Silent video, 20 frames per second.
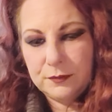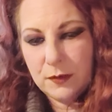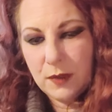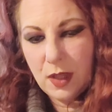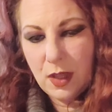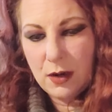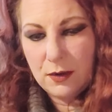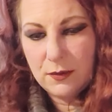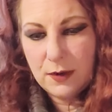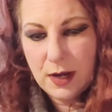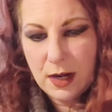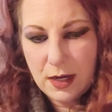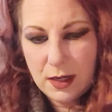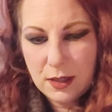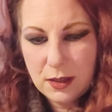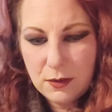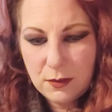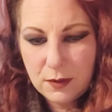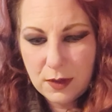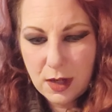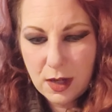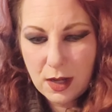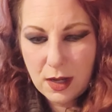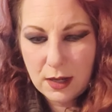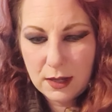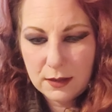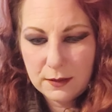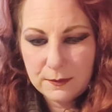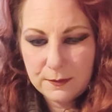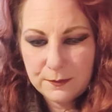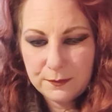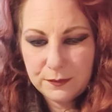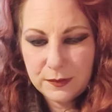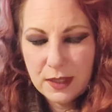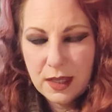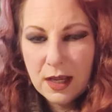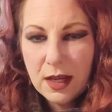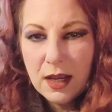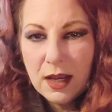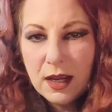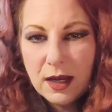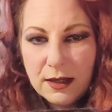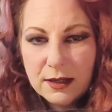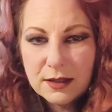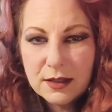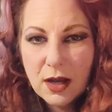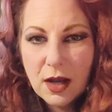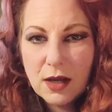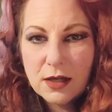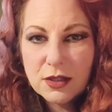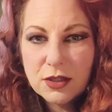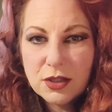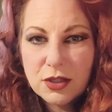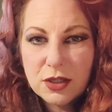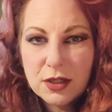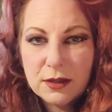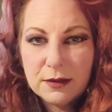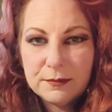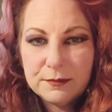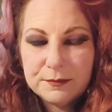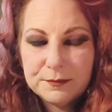All right, you got exhaustion,